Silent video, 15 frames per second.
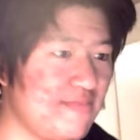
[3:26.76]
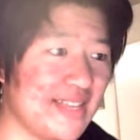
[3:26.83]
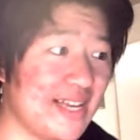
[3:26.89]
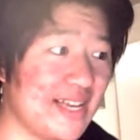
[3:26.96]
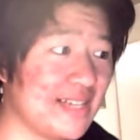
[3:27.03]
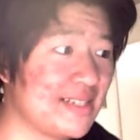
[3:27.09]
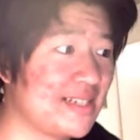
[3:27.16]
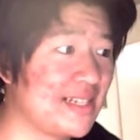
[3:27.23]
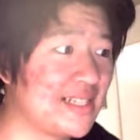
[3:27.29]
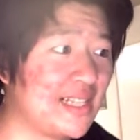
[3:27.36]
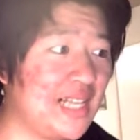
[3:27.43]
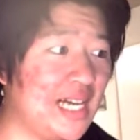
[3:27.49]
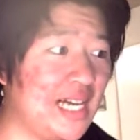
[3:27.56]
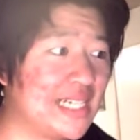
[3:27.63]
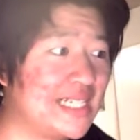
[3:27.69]
Nice, that's
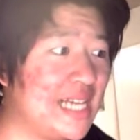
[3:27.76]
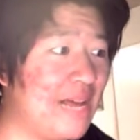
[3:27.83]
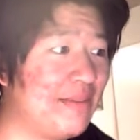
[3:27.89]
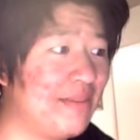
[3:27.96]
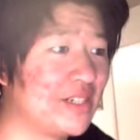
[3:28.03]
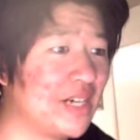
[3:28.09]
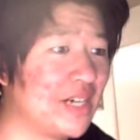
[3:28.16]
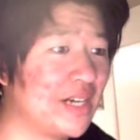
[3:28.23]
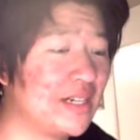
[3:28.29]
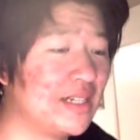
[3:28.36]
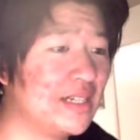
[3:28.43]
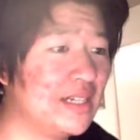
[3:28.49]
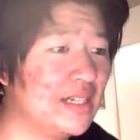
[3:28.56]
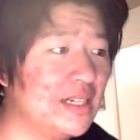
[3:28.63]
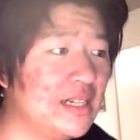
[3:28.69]
a lot of damage.
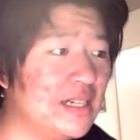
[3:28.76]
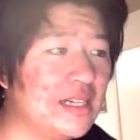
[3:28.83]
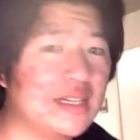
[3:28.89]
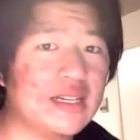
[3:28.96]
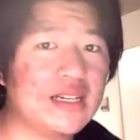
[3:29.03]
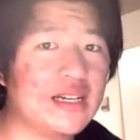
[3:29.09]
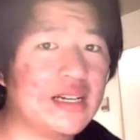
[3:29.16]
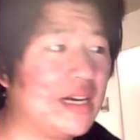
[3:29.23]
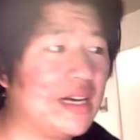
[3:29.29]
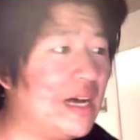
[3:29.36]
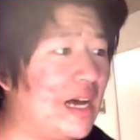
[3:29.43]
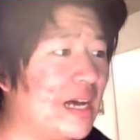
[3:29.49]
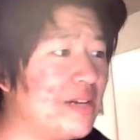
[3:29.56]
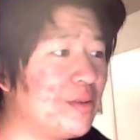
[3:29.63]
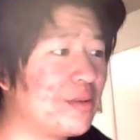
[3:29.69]
I
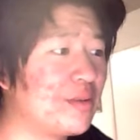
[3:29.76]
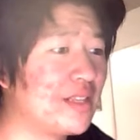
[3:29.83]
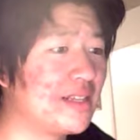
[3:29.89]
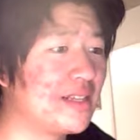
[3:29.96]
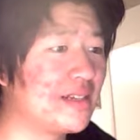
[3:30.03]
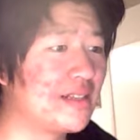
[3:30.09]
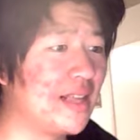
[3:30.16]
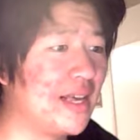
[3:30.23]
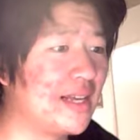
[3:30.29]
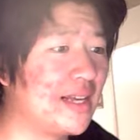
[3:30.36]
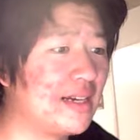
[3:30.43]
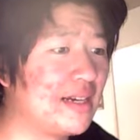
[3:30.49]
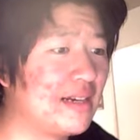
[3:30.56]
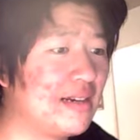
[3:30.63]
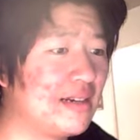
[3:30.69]
I don't think that...
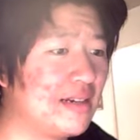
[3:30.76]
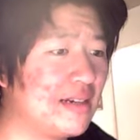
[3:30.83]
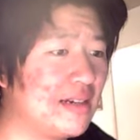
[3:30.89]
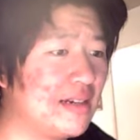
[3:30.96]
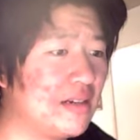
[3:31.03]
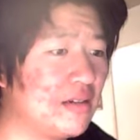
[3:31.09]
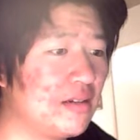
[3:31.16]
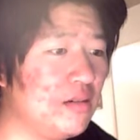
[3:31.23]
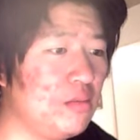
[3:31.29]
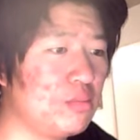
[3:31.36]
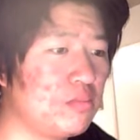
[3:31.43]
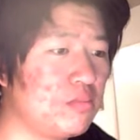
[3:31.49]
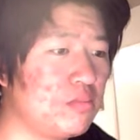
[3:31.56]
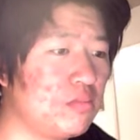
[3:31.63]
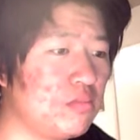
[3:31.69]
Oh,
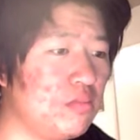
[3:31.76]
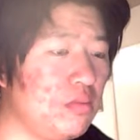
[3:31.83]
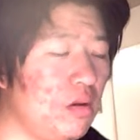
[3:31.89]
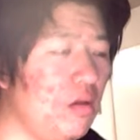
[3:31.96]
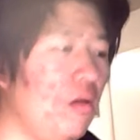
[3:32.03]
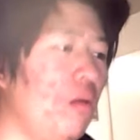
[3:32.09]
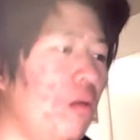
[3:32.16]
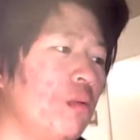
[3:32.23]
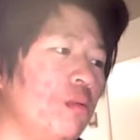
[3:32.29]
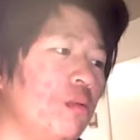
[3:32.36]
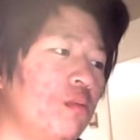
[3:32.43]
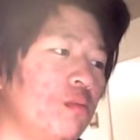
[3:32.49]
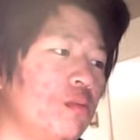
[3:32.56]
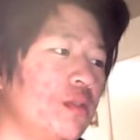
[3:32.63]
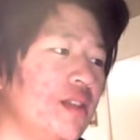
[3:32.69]
oh,
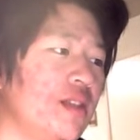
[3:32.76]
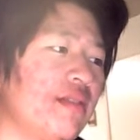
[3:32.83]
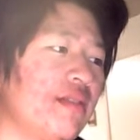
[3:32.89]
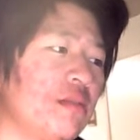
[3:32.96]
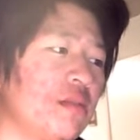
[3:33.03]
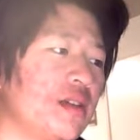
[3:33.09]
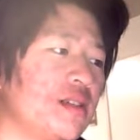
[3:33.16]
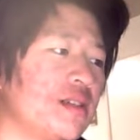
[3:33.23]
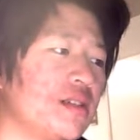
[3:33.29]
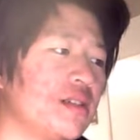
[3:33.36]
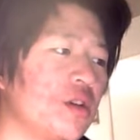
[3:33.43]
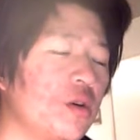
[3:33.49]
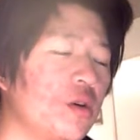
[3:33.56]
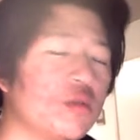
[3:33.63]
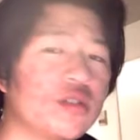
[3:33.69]
he left the present.
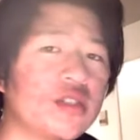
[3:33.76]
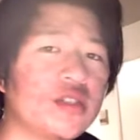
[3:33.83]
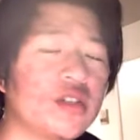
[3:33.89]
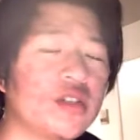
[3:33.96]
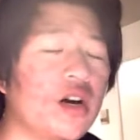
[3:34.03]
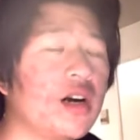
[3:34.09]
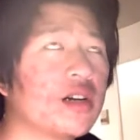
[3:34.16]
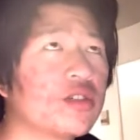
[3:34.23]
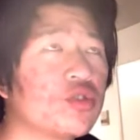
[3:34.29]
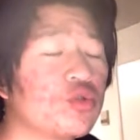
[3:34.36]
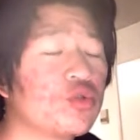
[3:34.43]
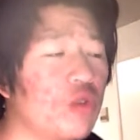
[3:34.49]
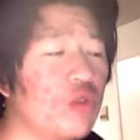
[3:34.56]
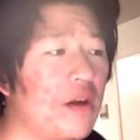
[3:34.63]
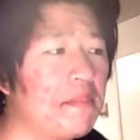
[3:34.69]
So dogs
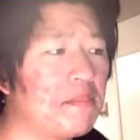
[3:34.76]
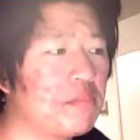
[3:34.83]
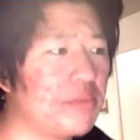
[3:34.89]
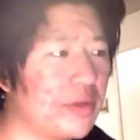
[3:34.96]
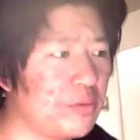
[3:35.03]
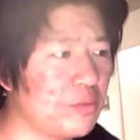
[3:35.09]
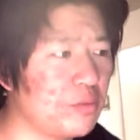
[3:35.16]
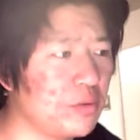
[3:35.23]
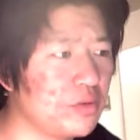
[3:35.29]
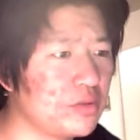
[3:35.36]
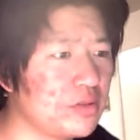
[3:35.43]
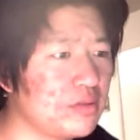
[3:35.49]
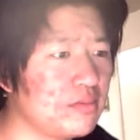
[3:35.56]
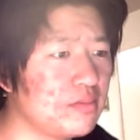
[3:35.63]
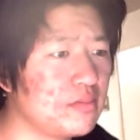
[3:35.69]
drop bread
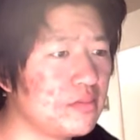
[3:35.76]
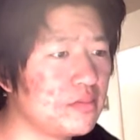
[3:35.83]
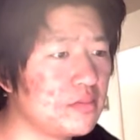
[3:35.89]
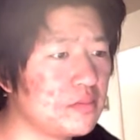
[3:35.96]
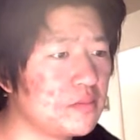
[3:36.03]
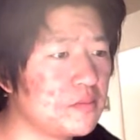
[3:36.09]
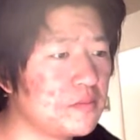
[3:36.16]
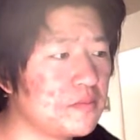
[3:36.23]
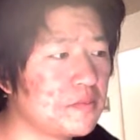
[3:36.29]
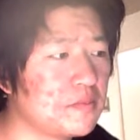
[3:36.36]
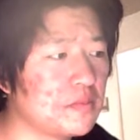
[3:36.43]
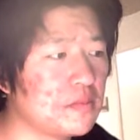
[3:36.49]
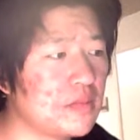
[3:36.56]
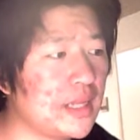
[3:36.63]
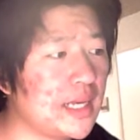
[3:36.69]
rolls.
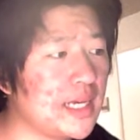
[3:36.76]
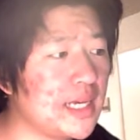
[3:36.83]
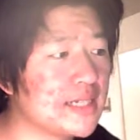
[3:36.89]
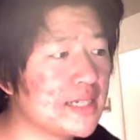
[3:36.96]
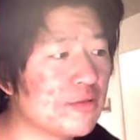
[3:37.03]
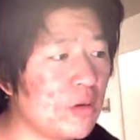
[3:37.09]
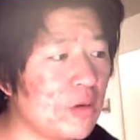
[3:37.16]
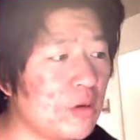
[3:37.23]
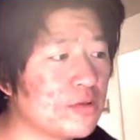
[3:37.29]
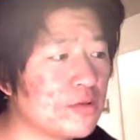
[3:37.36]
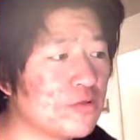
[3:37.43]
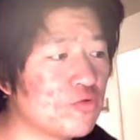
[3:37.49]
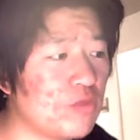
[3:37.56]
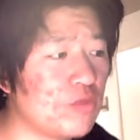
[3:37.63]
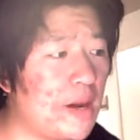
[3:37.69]
And
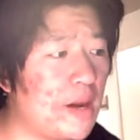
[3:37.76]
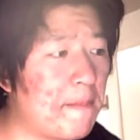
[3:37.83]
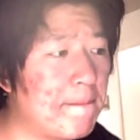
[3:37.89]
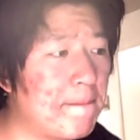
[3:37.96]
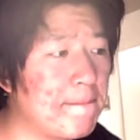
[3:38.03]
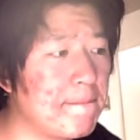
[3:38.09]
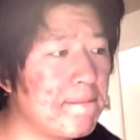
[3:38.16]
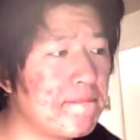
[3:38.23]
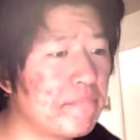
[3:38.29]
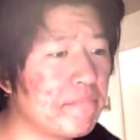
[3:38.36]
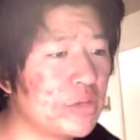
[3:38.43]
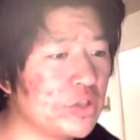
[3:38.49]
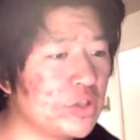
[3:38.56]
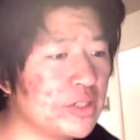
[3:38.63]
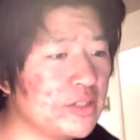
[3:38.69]
crows drop
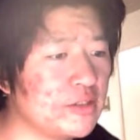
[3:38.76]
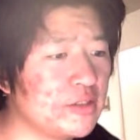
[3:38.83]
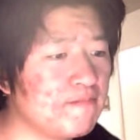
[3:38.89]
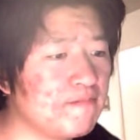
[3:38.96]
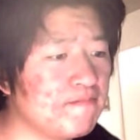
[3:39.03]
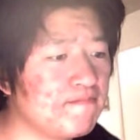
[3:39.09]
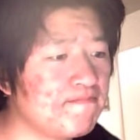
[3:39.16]
cookies.